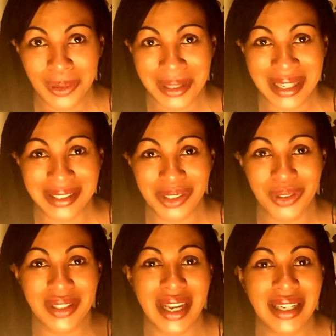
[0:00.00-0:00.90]
not looking to
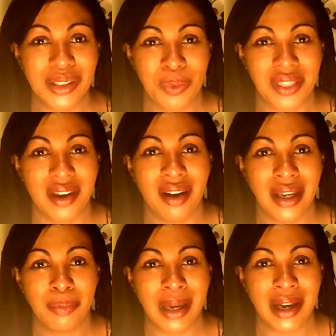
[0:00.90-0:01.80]
connect with a
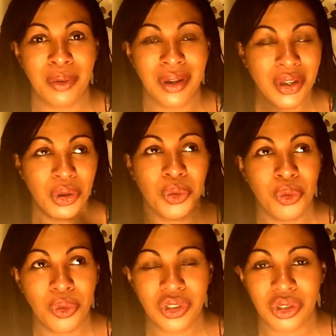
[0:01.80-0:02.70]
higher power
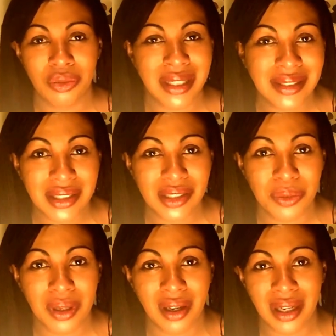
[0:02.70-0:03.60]
or surrender
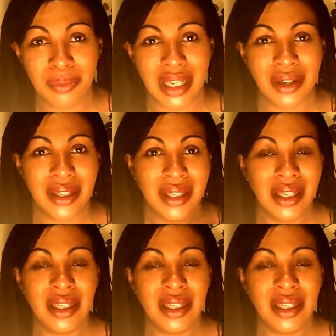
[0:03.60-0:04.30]
to a higher power,